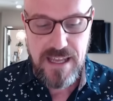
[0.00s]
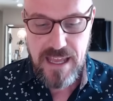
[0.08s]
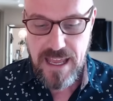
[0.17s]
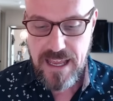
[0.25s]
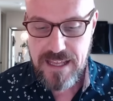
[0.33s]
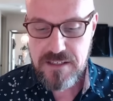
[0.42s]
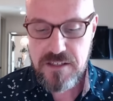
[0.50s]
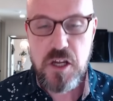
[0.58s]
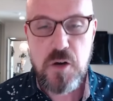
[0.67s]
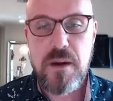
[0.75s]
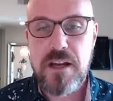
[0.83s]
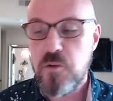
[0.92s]
And no
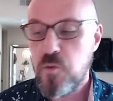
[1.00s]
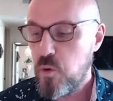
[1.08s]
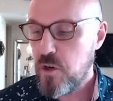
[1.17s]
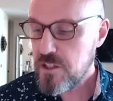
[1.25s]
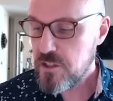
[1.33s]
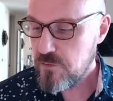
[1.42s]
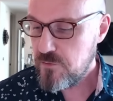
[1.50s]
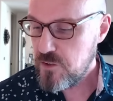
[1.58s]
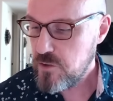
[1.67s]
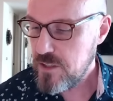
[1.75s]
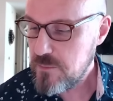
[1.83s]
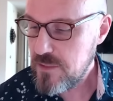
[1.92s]
matter where you're
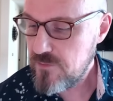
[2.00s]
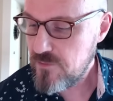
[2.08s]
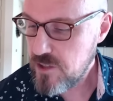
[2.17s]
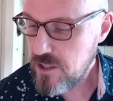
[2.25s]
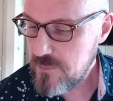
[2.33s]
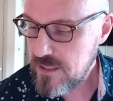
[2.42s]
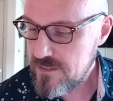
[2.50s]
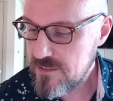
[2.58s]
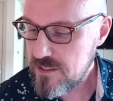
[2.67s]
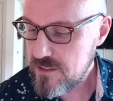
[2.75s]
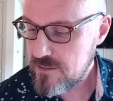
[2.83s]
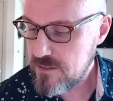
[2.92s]
viewing me from in
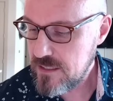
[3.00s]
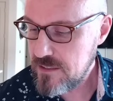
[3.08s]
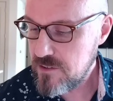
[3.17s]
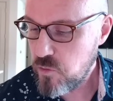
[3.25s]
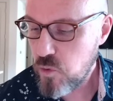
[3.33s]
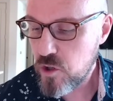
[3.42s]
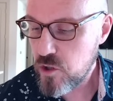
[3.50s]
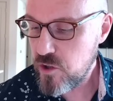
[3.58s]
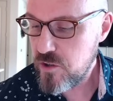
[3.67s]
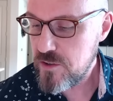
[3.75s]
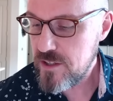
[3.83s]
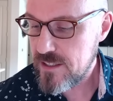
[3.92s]
the
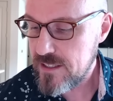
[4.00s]
world,